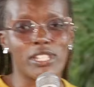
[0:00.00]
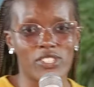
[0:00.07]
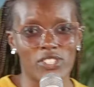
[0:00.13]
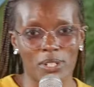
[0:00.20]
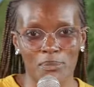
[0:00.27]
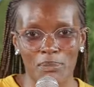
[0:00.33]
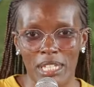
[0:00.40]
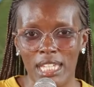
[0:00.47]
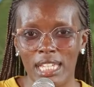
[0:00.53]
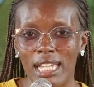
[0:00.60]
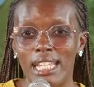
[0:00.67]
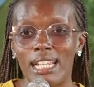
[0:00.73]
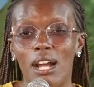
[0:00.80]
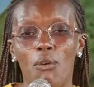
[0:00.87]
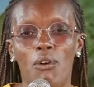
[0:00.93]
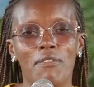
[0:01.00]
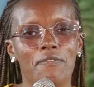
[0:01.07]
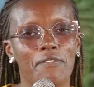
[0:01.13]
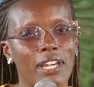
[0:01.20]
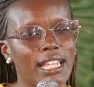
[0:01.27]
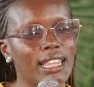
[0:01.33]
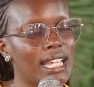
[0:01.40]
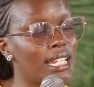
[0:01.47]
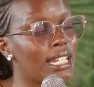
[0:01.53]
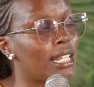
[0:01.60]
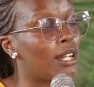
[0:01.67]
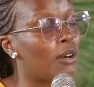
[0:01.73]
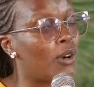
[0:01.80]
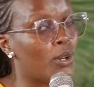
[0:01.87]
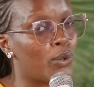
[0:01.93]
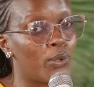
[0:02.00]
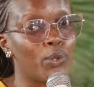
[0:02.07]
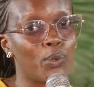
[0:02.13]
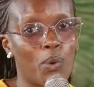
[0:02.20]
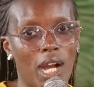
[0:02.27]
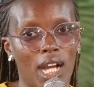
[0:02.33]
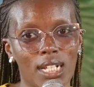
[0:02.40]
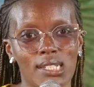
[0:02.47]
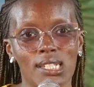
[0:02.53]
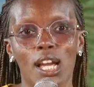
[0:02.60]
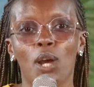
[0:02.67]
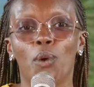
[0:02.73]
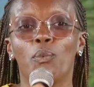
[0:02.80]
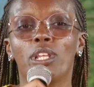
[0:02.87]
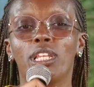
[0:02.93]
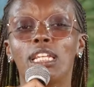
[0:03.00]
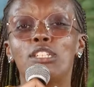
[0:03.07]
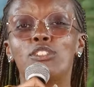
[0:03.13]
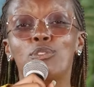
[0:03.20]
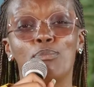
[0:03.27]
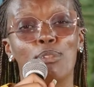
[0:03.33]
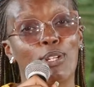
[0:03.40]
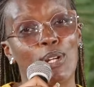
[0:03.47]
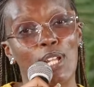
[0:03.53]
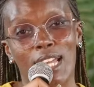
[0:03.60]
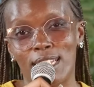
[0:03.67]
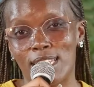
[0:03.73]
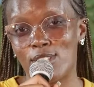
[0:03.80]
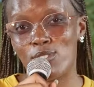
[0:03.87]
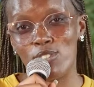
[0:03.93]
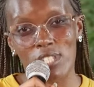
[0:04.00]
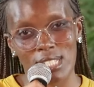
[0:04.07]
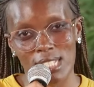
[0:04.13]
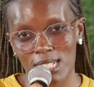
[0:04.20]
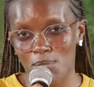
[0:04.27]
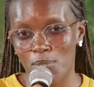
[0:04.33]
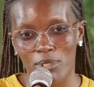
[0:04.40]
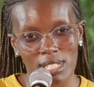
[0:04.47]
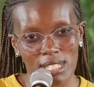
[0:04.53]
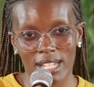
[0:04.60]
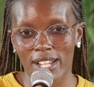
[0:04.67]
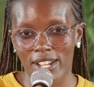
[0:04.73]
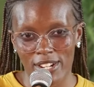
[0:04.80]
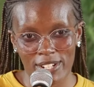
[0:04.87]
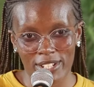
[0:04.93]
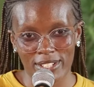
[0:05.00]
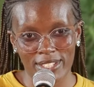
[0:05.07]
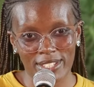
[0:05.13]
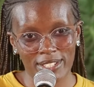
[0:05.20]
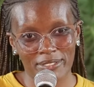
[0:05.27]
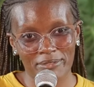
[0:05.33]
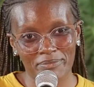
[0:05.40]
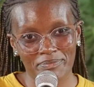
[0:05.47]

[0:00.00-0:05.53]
teacher B, in our faith and in our good works, we need to be connected to Jesus, boys and girls.